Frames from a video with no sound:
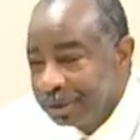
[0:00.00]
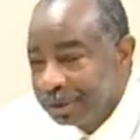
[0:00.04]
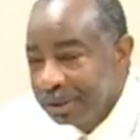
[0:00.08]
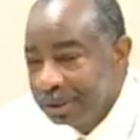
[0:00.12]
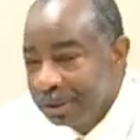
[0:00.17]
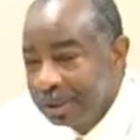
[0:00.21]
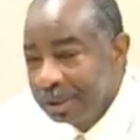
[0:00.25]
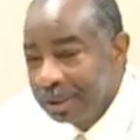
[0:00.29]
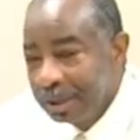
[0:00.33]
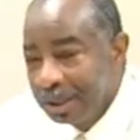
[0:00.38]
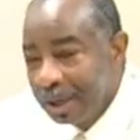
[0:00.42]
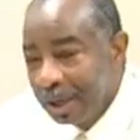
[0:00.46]
on
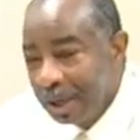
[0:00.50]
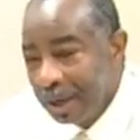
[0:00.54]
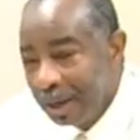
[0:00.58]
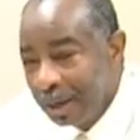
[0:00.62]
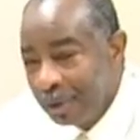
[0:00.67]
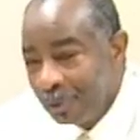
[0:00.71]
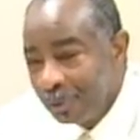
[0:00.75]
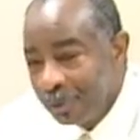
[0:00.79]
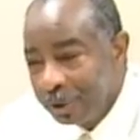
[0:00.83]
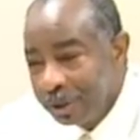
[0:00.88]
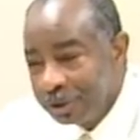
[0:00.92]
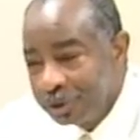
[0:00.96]
which
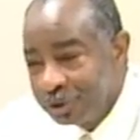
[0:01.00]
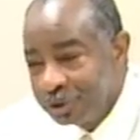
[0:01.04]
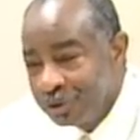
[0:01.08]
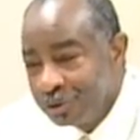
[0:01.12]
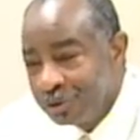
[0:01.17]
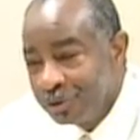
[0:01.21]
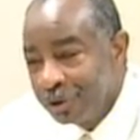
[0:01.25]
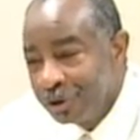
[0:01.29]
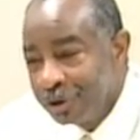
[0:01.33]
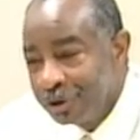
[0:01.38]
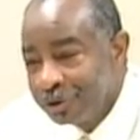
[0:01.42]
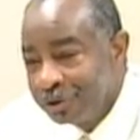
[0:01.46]
hospitals will be
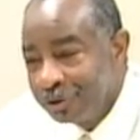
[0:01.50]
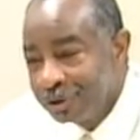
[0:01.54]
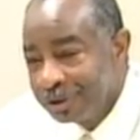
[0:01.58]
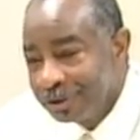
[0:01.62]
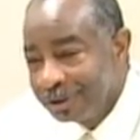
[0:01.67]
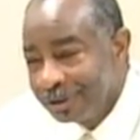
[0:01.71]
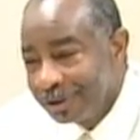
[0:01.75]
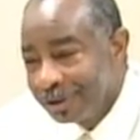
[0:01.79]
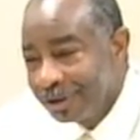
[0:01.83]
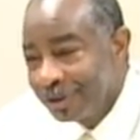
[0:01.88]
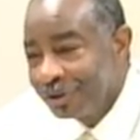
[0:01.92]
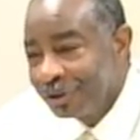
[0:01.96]
rated
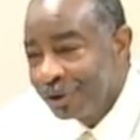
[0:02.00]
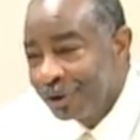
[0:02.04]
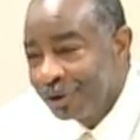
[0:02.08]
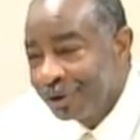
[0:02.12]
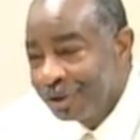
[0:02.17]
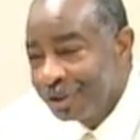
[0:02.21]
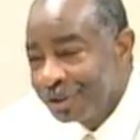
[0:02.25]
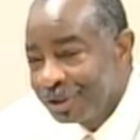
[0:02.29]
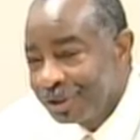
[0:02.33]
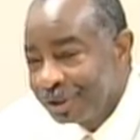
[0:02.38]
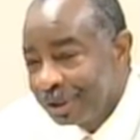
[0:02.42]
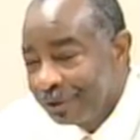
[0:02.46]

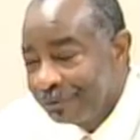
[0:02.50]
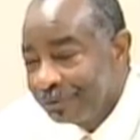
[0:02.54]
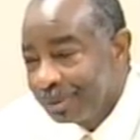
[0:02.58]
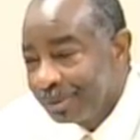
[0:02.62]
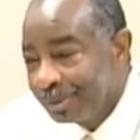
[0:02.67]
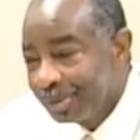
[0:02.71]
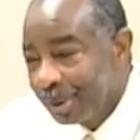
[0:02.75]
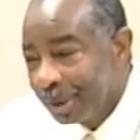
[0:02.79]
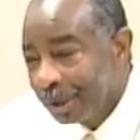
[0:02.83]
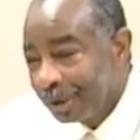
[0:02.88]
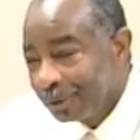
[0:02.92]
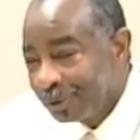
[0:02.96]
starting
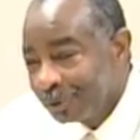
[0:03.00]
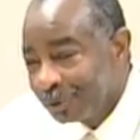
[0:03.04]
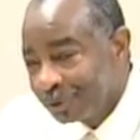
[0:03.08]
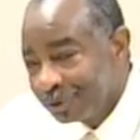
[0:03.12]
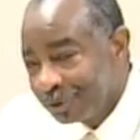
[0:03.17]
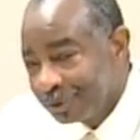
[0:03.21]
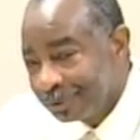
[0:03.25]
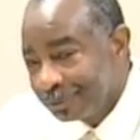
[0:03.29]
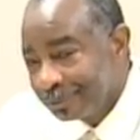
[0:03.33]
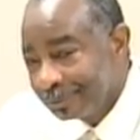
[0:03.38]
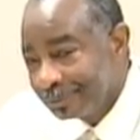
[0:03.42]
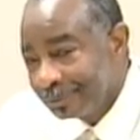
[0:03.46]
next
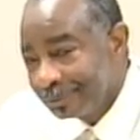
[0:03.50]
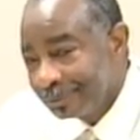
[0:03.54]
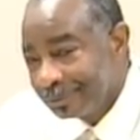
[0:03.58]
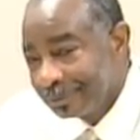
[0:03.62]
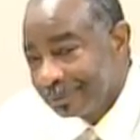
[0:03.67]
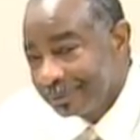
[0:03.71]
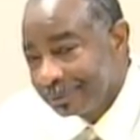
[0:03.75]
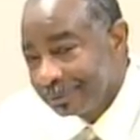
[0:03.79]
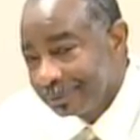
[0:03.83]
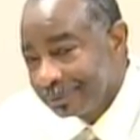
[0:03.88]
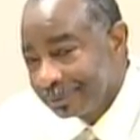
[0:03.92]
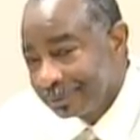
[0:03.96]
year.
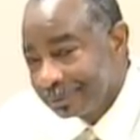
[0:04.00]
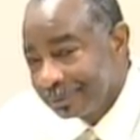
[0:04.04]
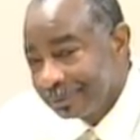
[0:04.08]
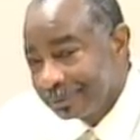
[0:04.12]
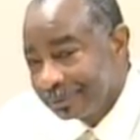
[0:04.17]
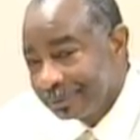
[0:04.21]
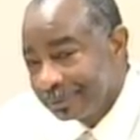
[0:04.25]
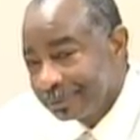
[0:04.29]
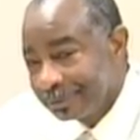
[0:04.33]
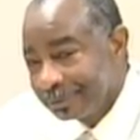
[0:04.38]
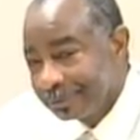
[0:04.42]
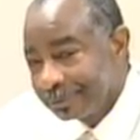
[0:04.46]
That's why
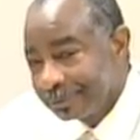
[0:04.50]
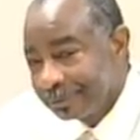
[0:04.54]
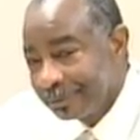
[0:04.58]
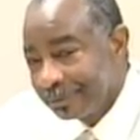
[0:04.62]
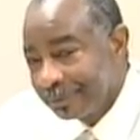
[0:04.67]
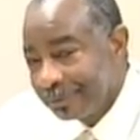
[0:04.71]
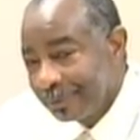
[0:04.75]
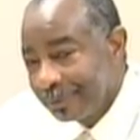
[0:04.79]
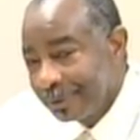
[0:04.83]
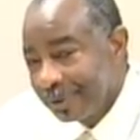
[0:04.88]
doctors at